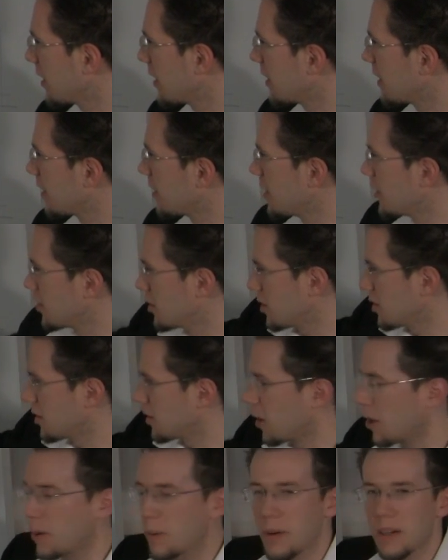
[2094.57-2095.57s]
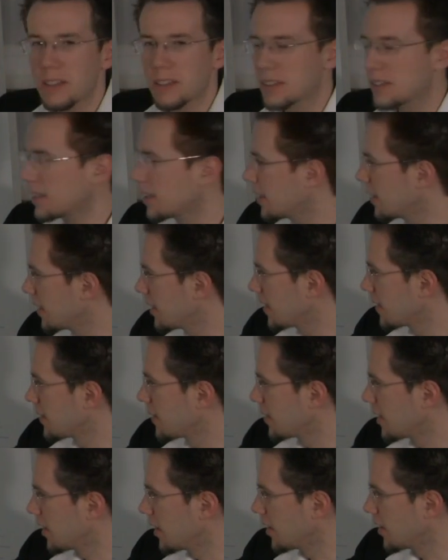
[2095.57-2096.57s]
Like, just always think,
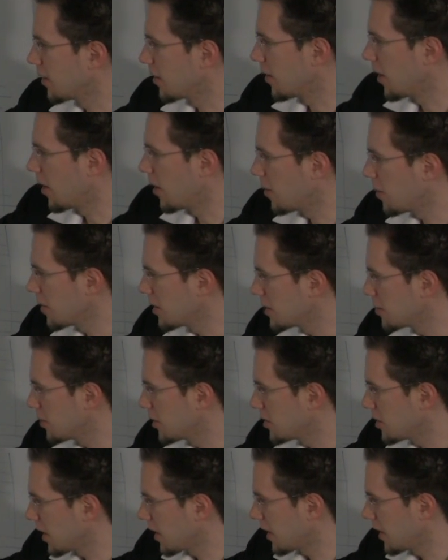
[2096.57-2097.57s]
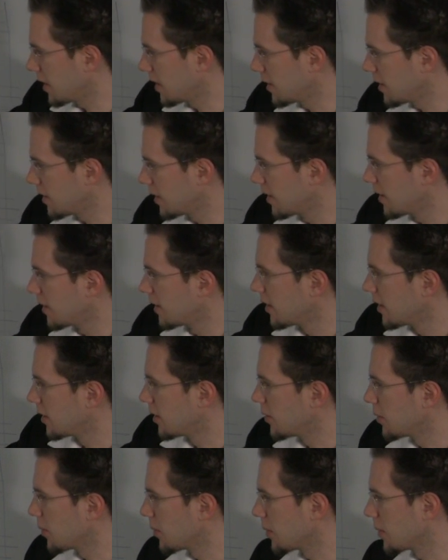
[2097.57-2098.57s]
always be checking
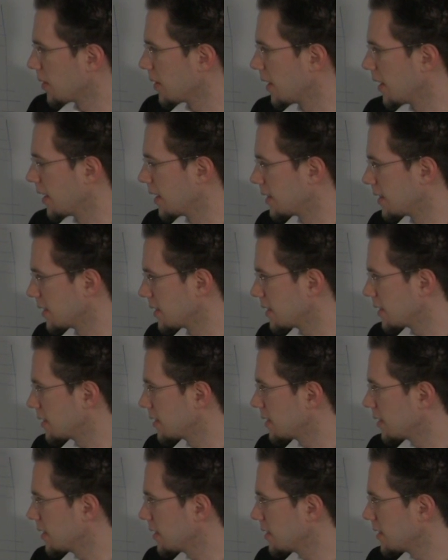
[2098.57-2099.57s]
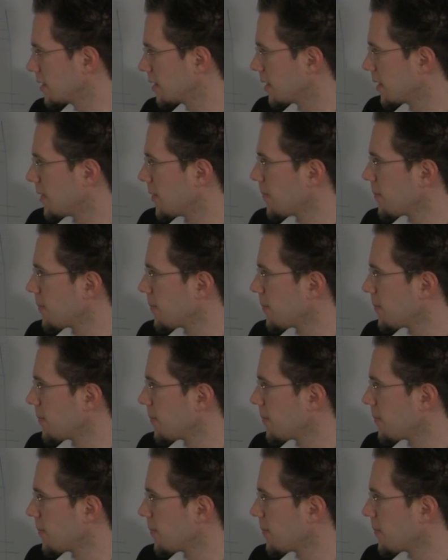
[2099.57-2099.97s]
your distances